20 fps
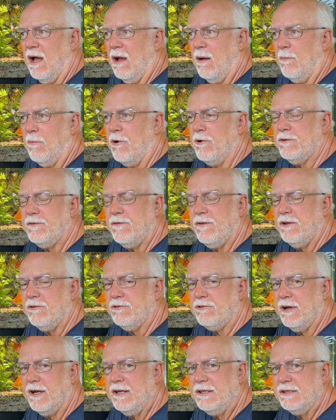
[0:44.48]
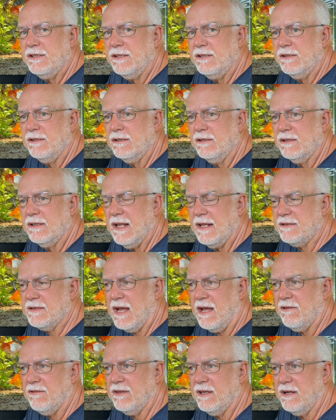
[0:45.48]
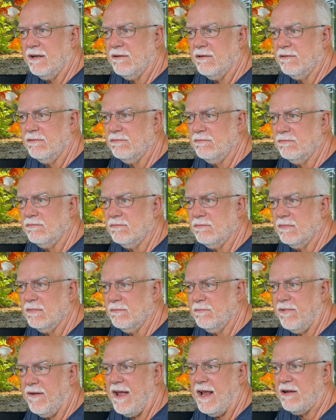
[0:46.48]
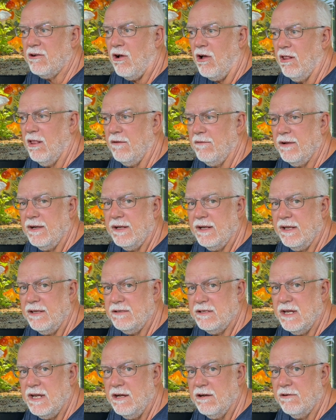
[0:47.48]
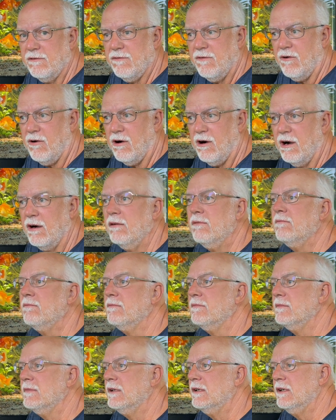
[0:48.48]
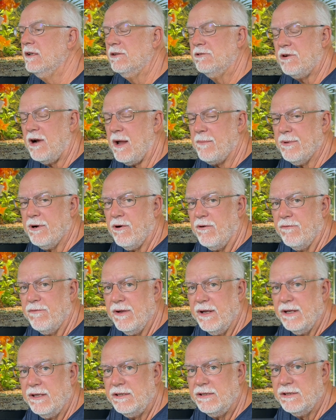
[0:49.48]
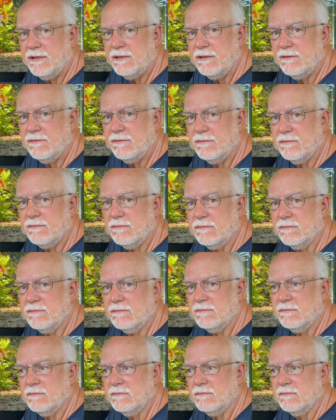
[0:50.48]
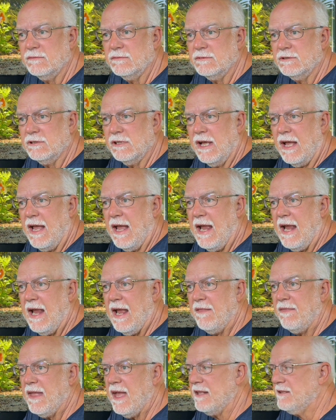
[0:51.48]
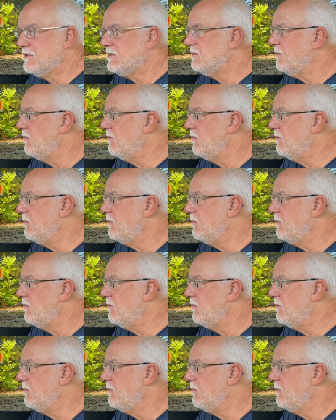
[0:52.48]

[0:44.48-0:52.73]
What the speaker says: most filtration that's out there, in fact all of it, is geared for tropical fish, and that's the